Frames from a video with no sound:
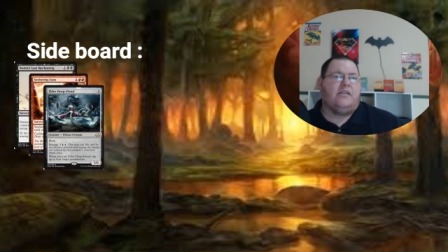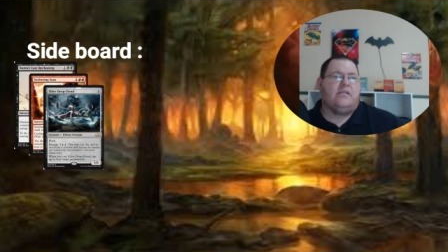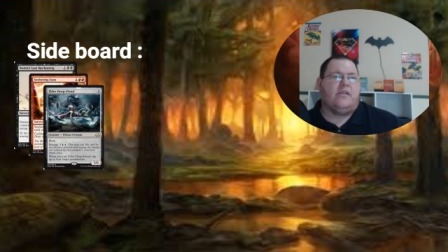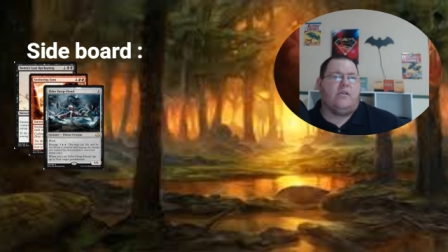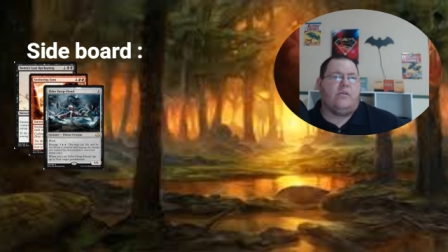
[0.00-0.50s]

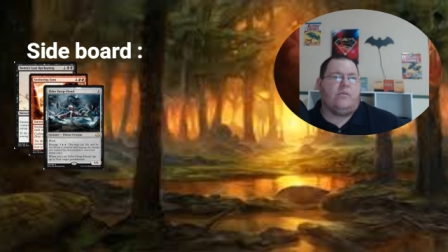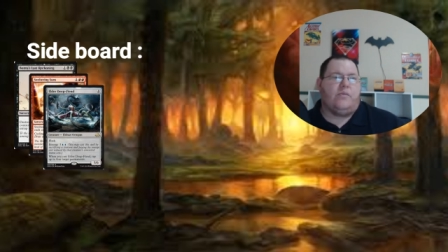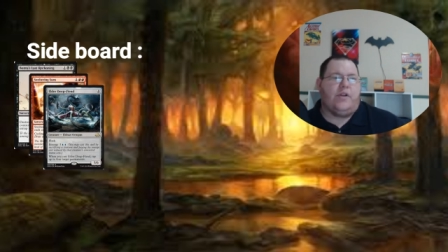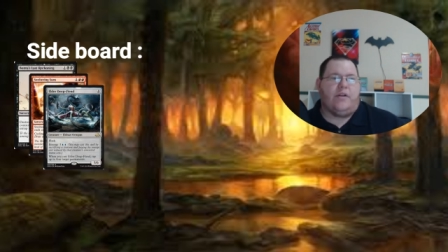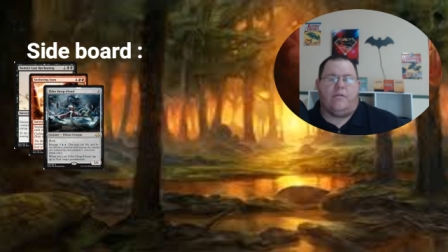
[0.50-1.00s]

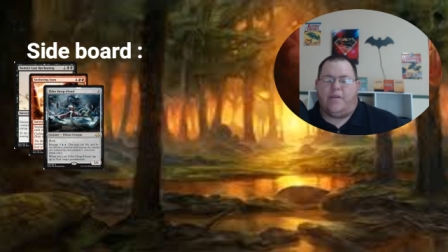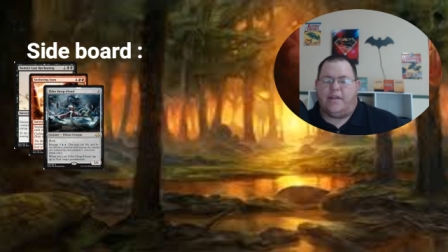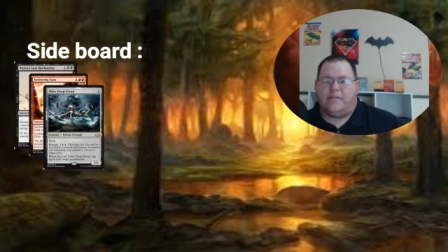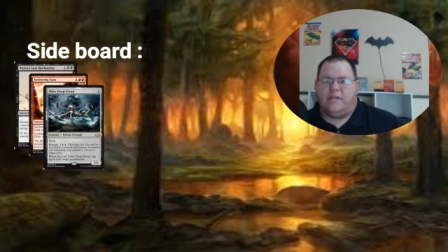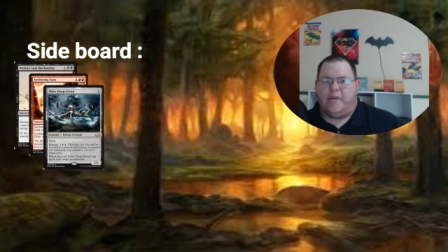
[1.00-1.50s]
So
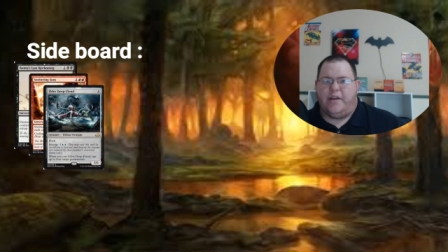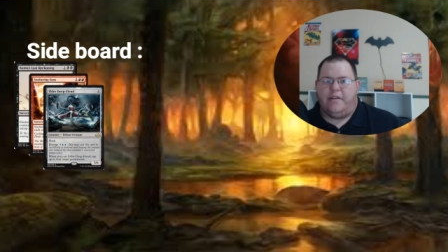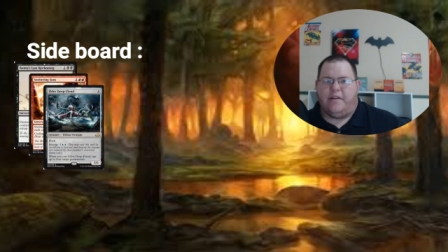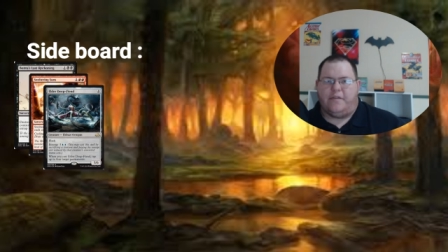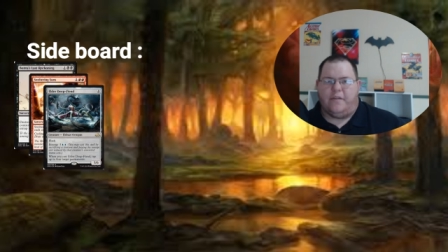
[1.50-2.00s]
that's going to be in
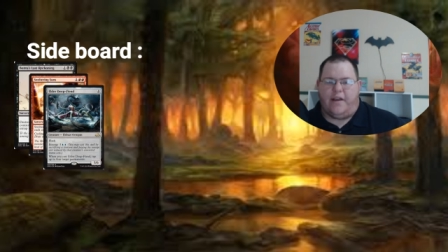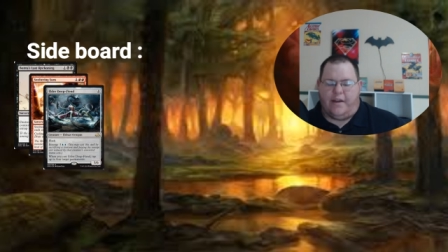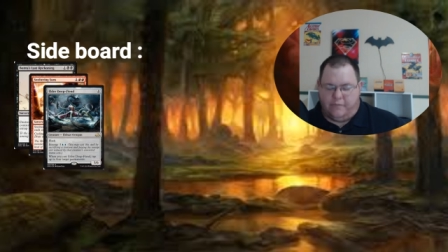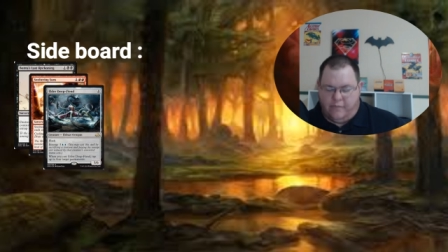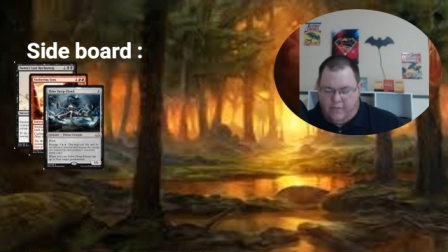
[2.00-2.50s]
there for that.
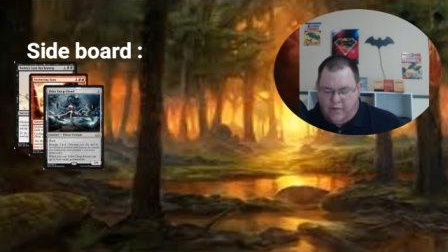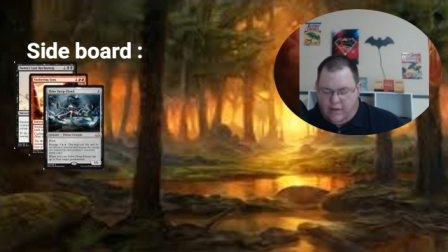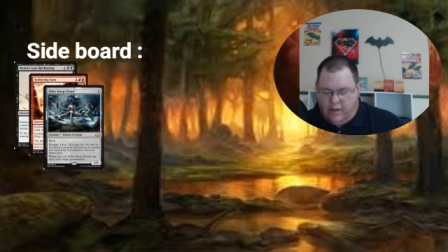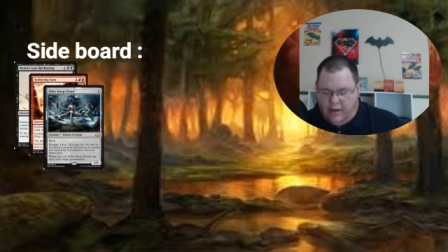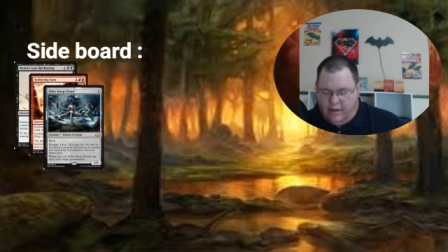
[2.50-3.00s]

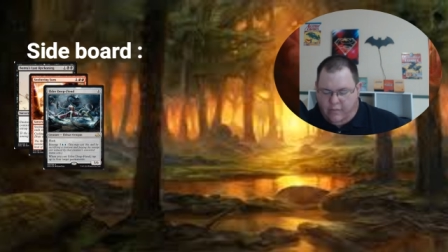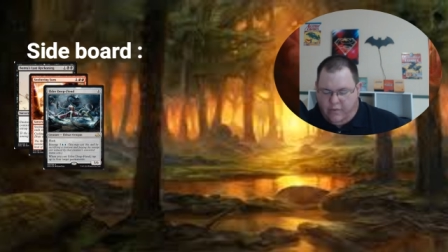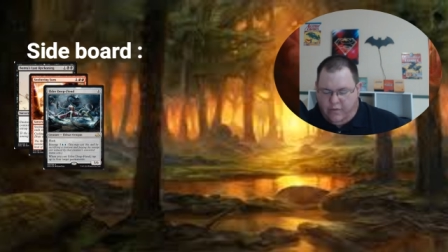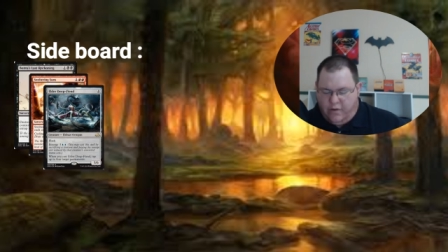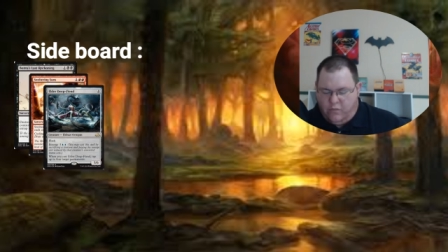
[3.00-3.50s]
And then we
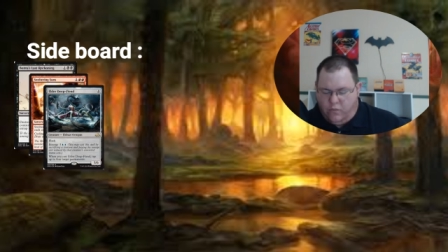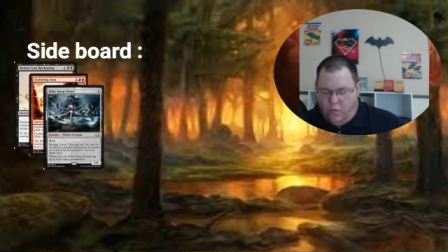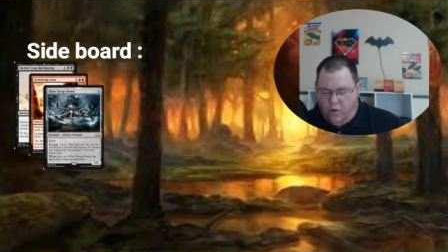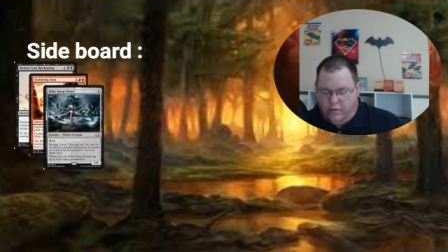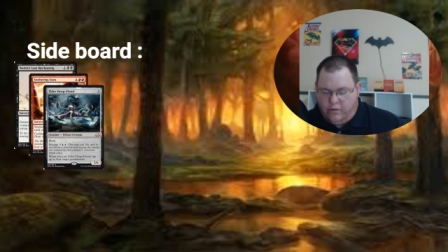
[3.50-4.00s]
run
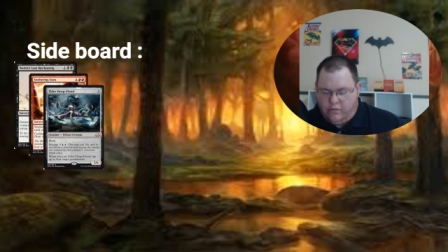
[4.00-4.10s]
1